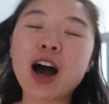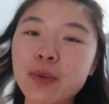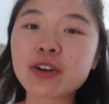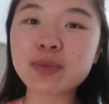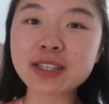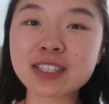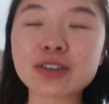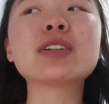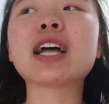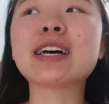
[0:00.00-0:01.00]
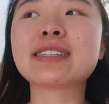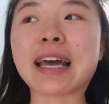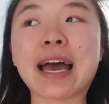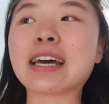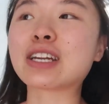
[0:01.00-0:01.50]
I would have been civilized
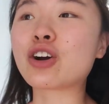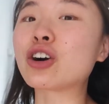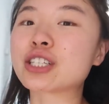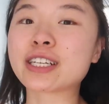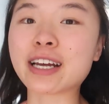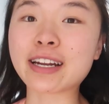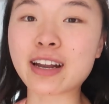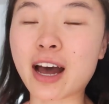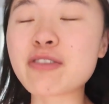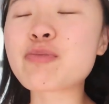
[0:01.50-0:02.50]
and gotten a knife,